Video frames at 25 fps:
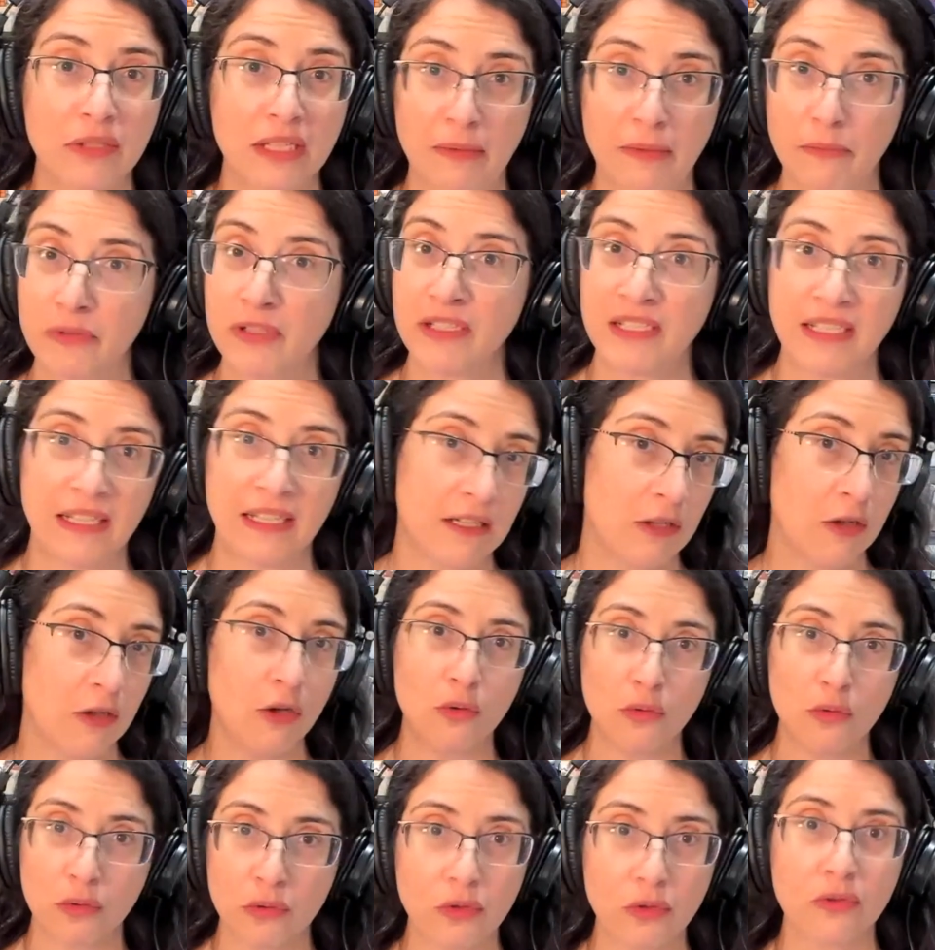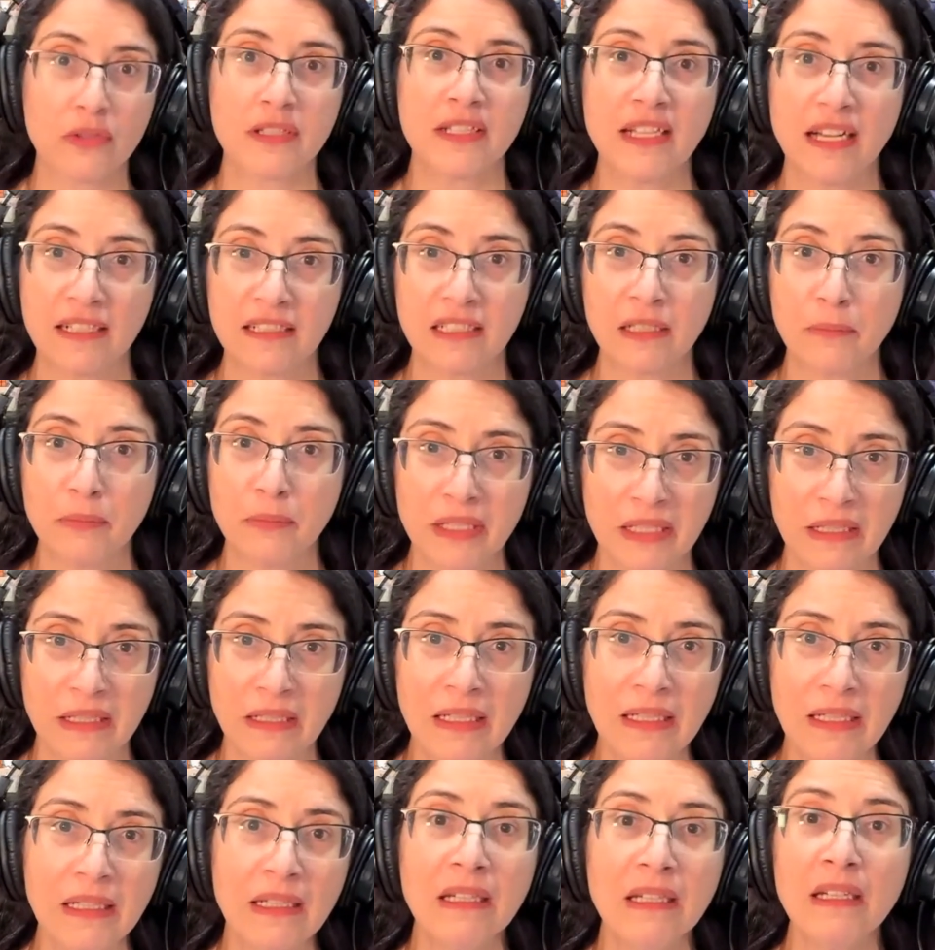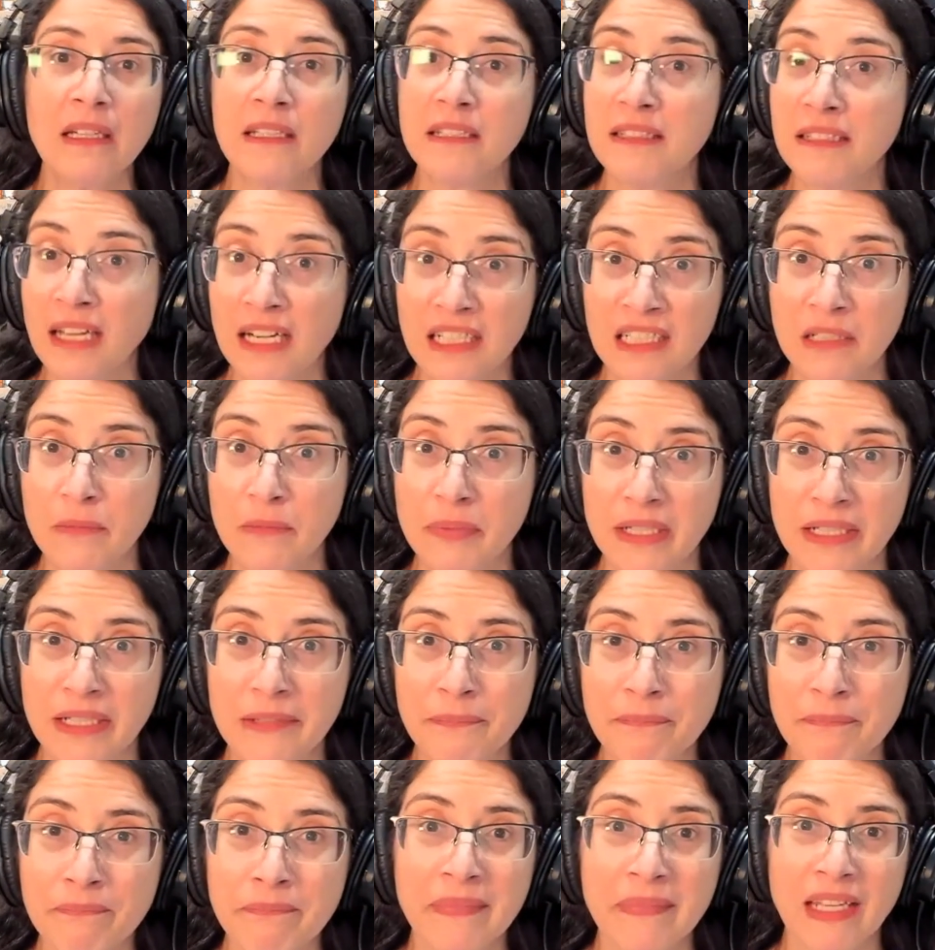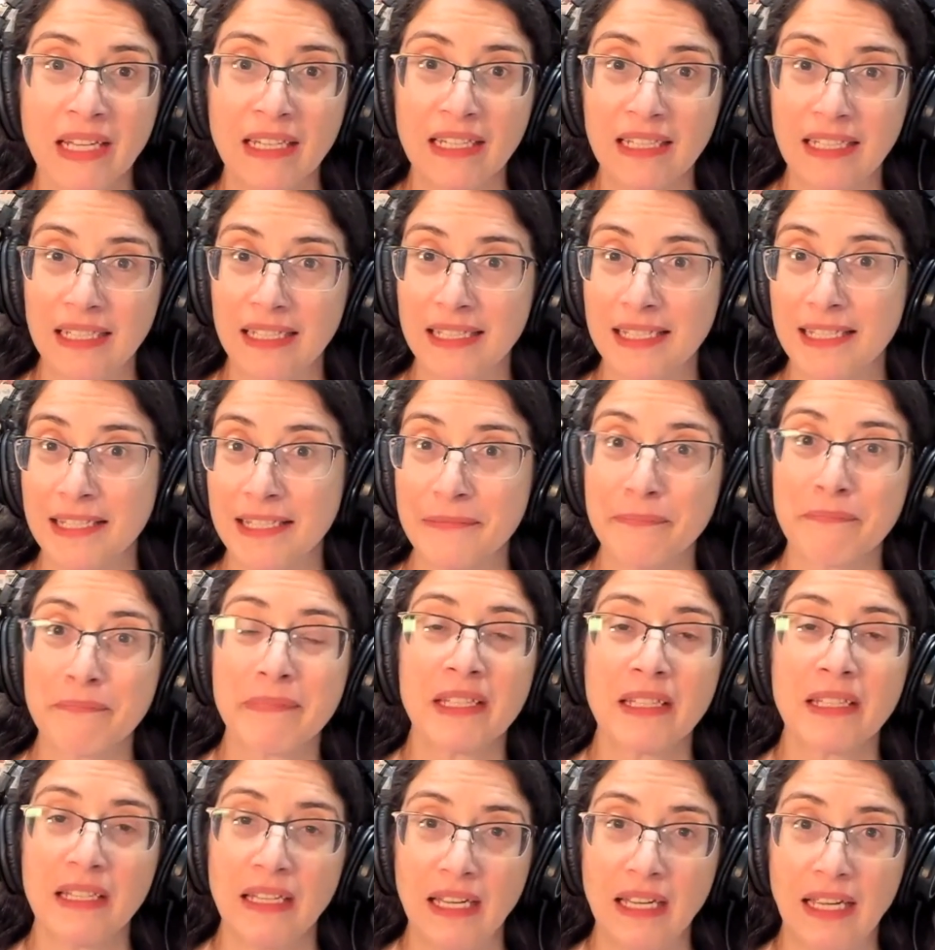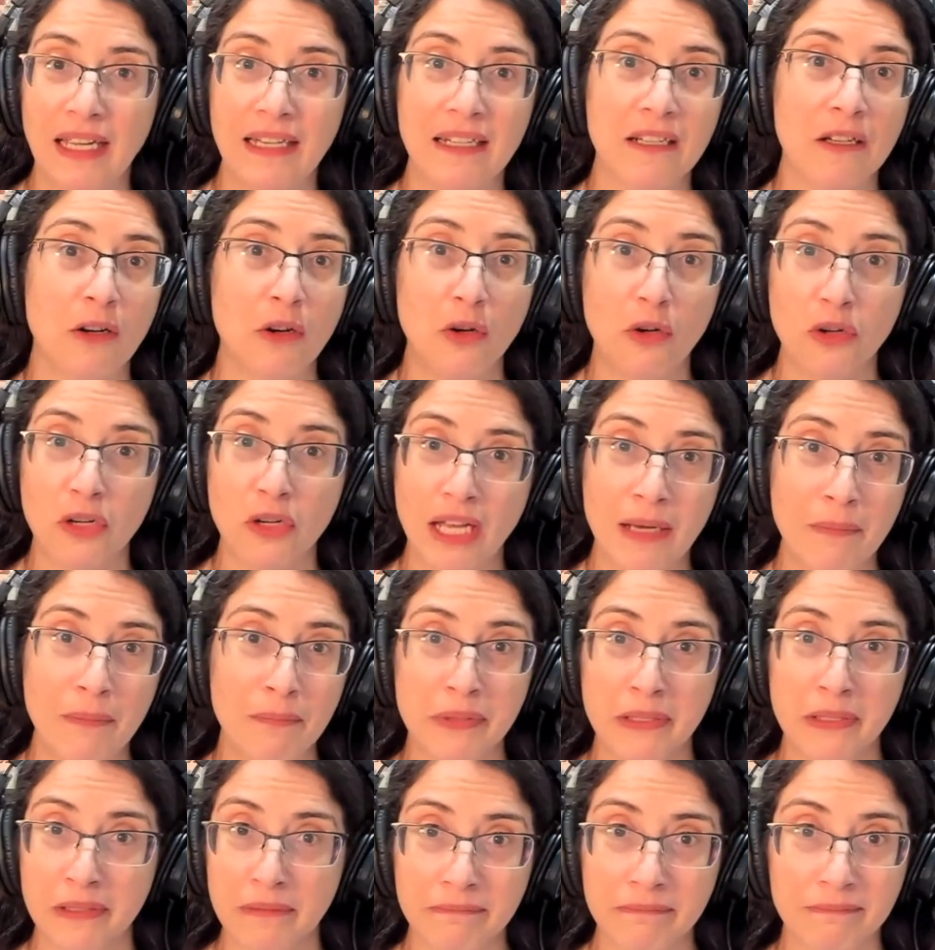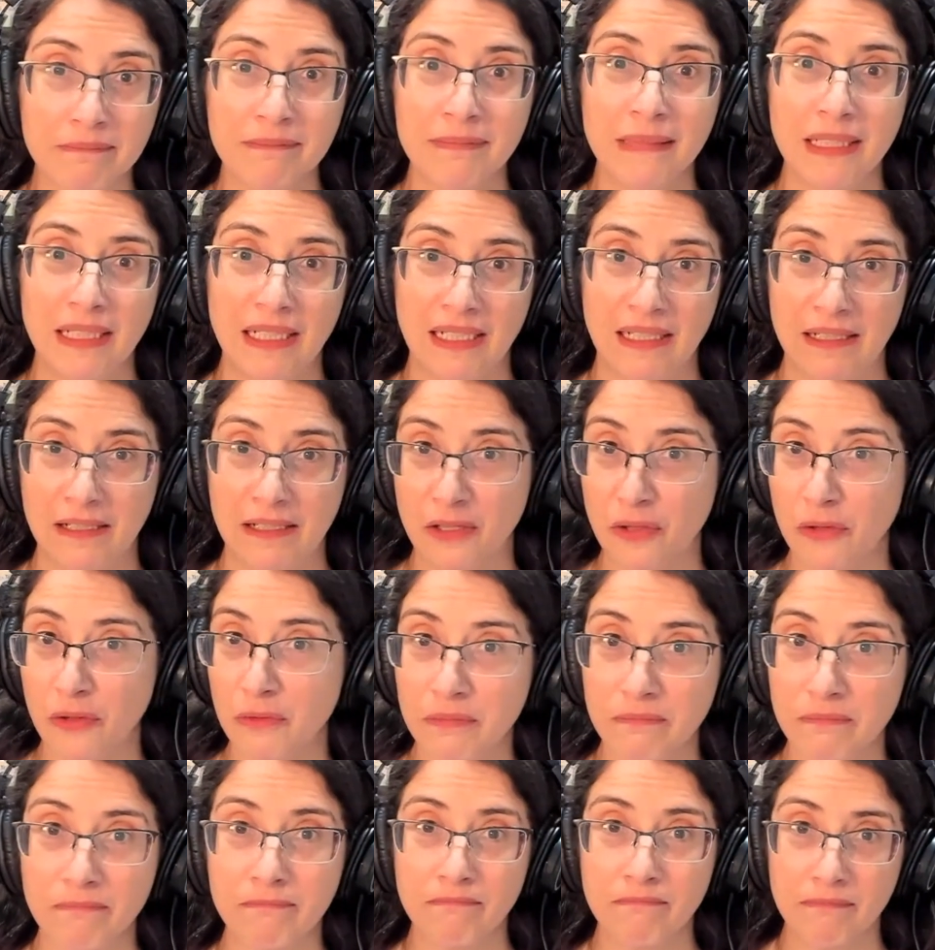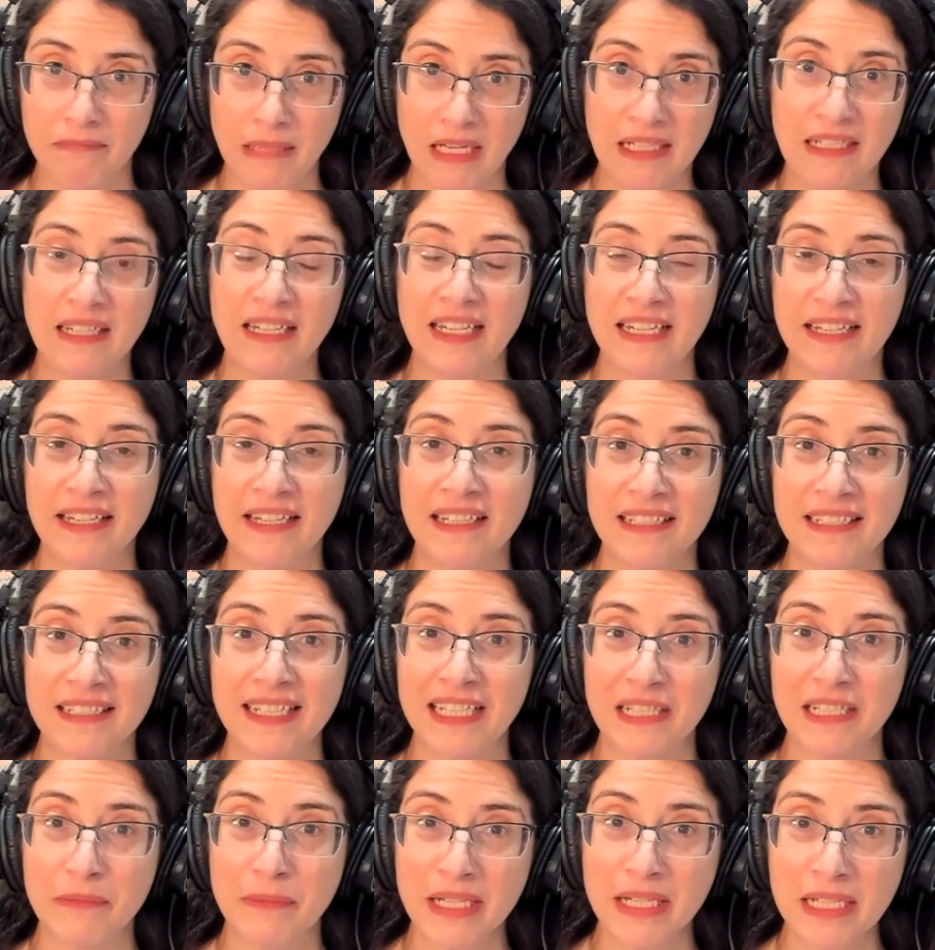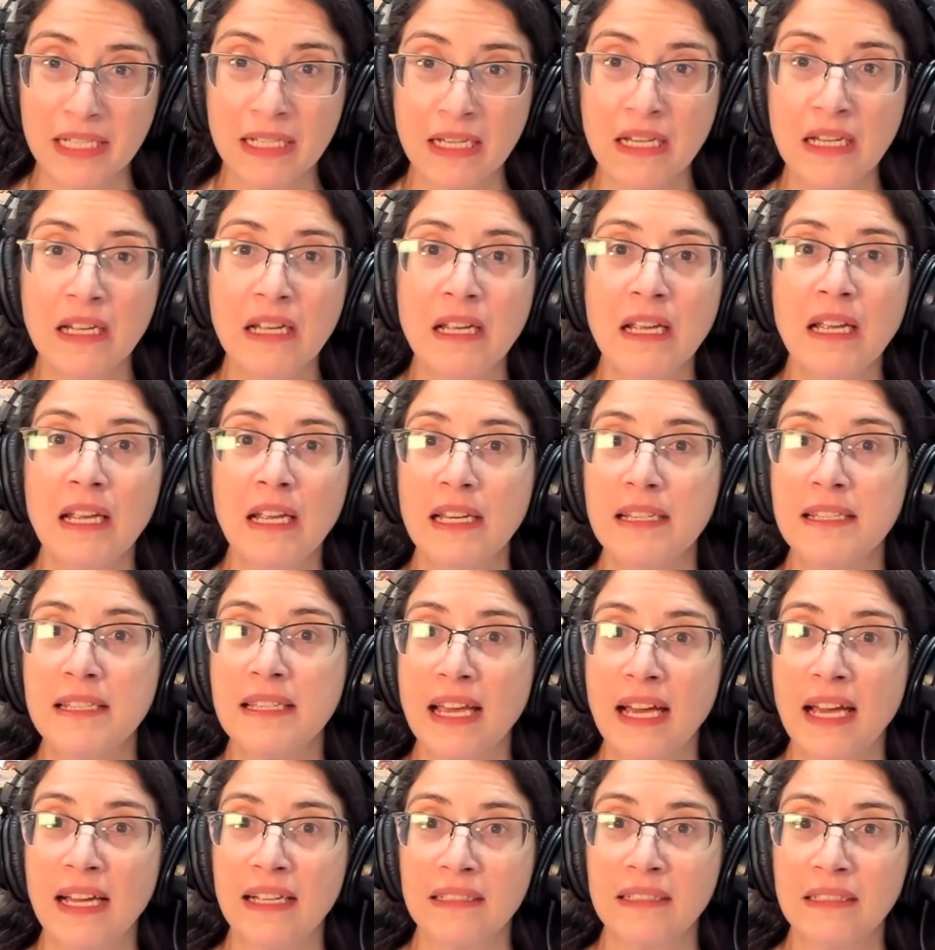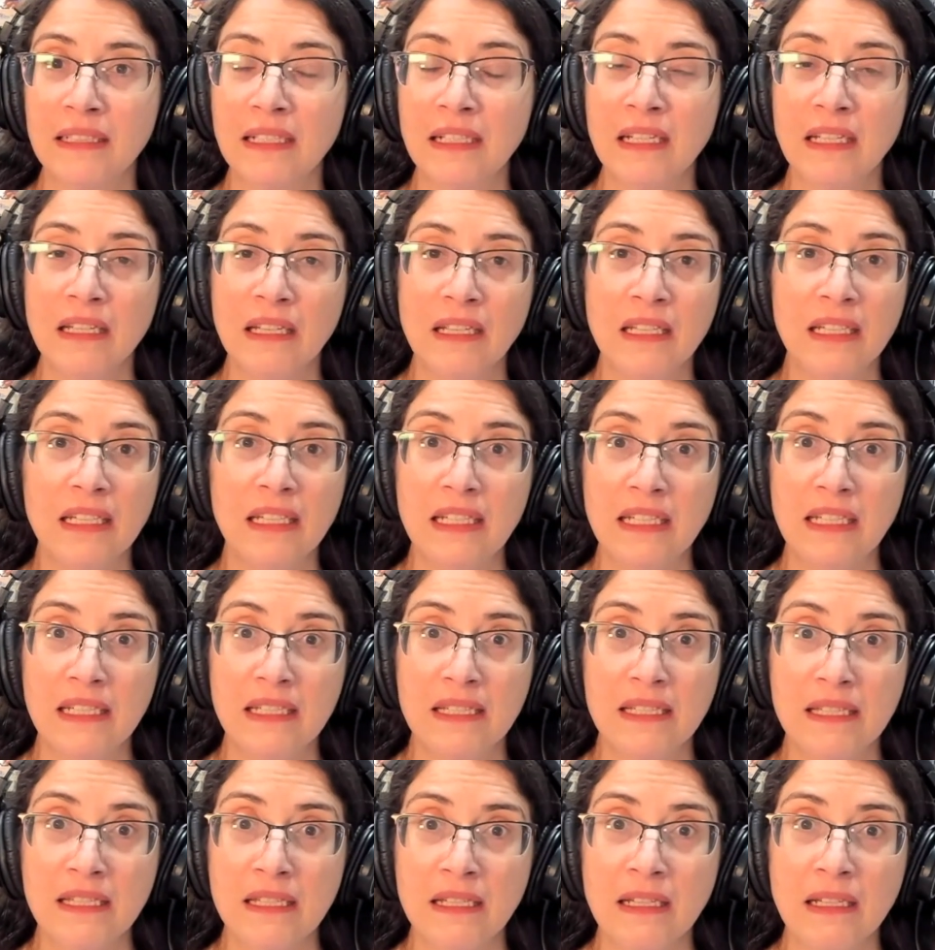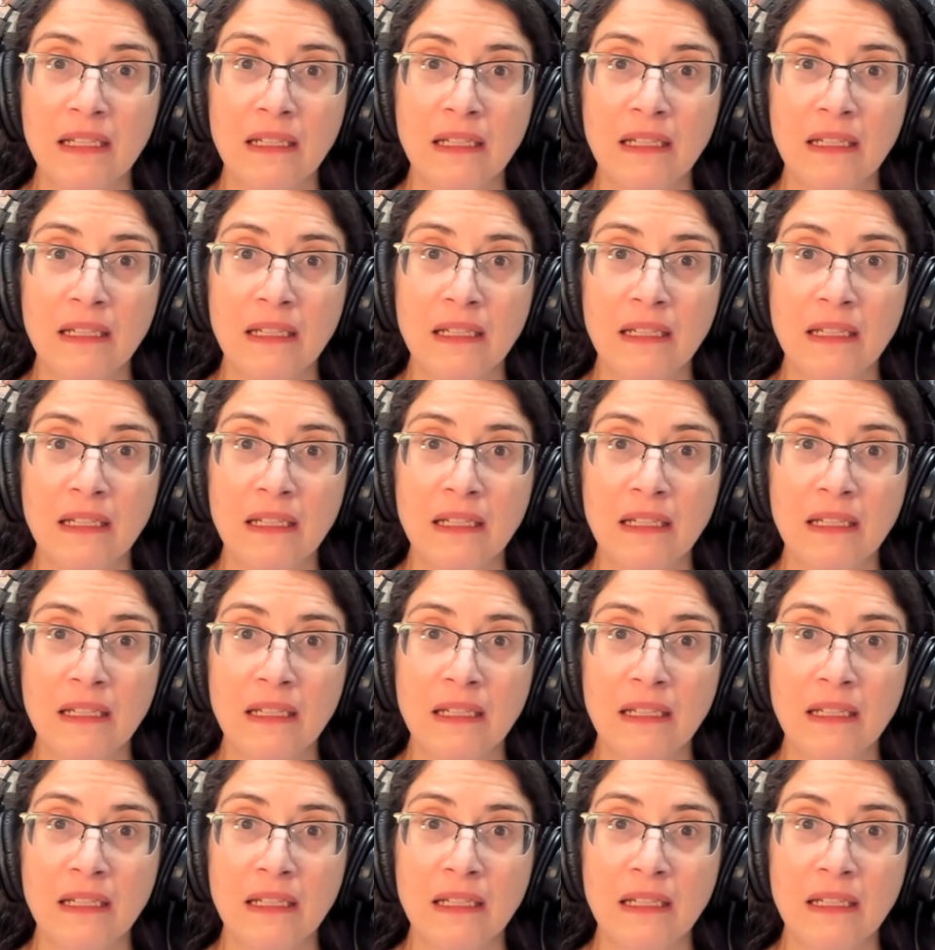someone saying, "Oh, use DuckDB." DuckDB is an OLAP, so analytical database that is